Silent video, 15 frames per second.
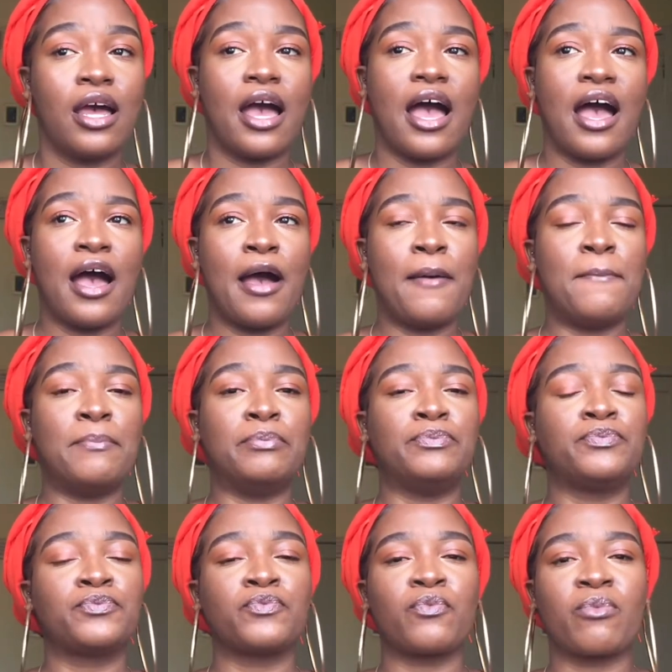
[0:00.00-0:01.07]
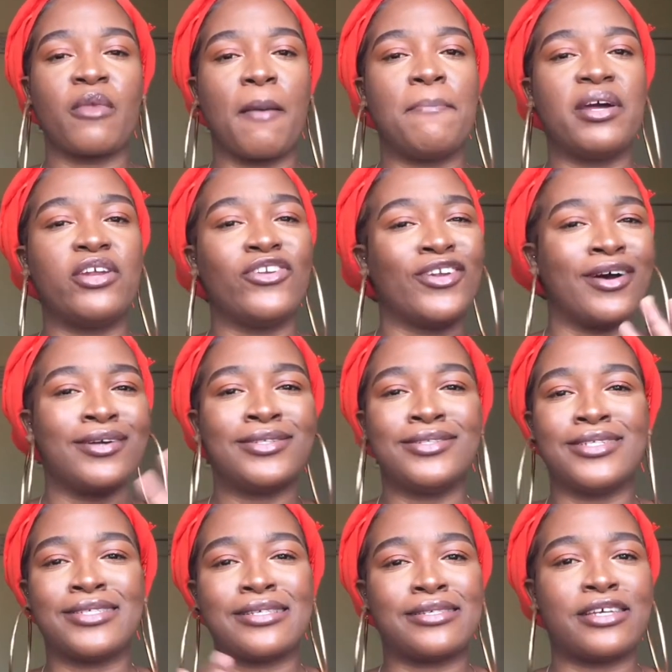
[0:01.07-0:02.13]
but not
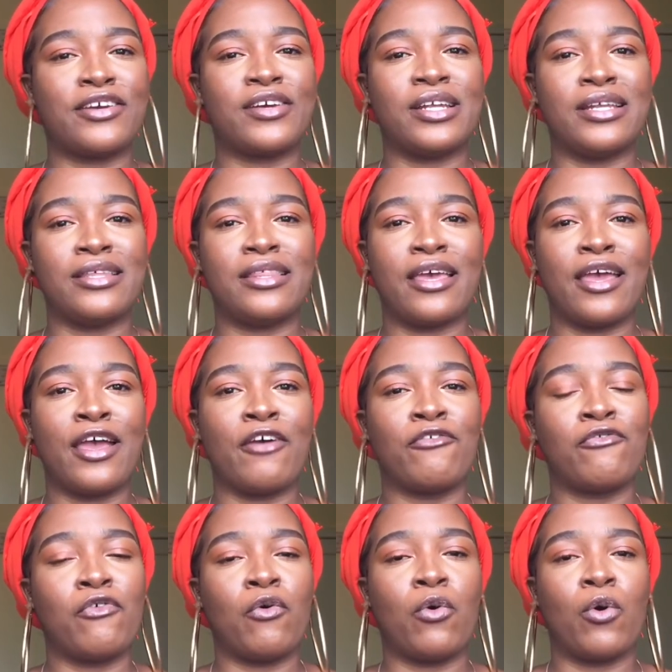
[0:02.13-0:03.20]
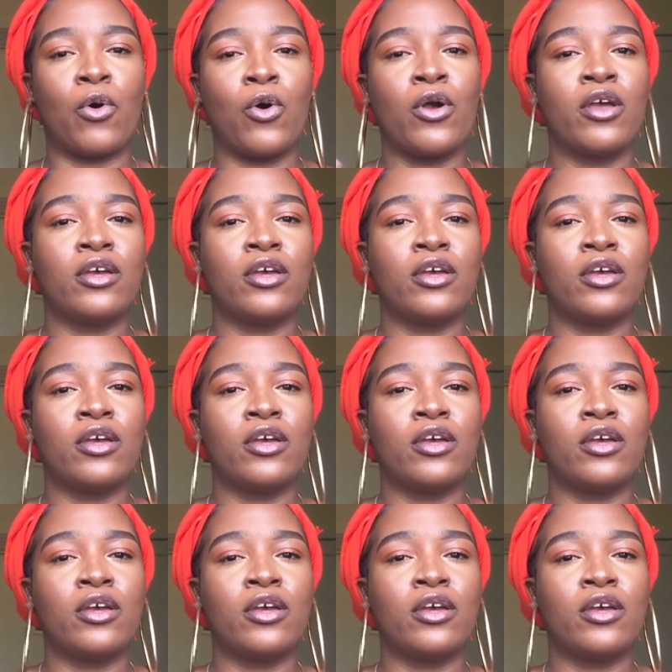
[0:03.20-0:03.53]
necessarily there for